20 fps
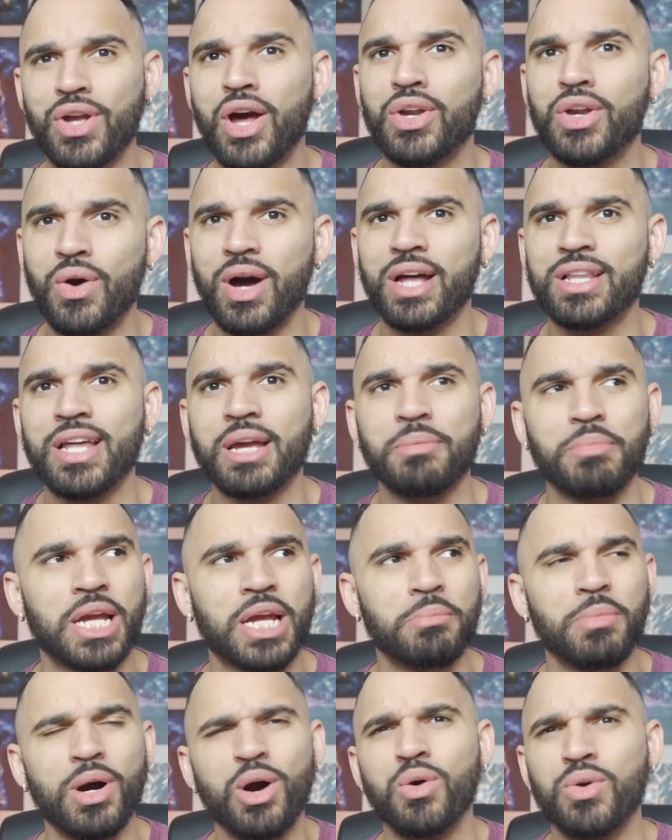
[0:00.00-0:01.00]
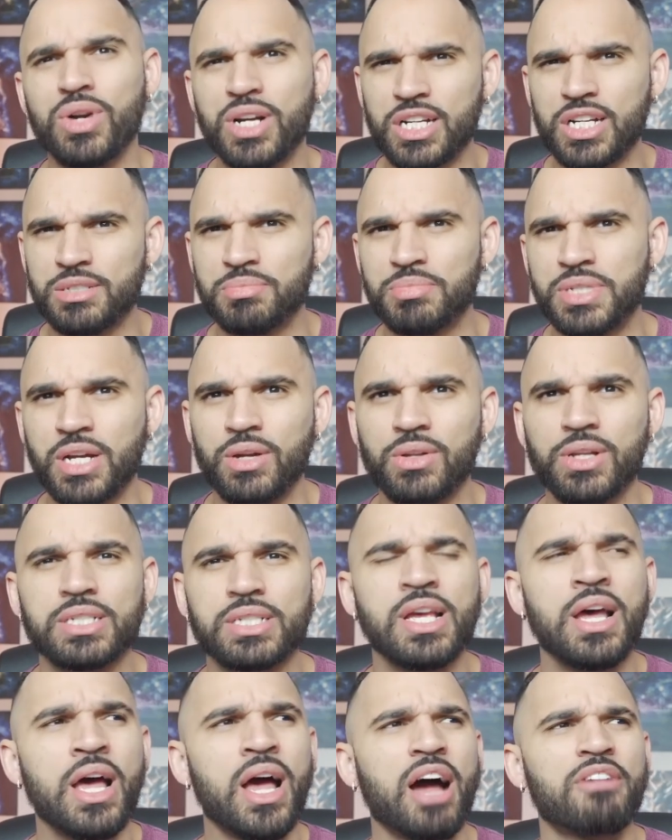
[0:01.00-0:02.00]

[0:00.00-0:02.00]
Y'all know I like making my own custom tier list.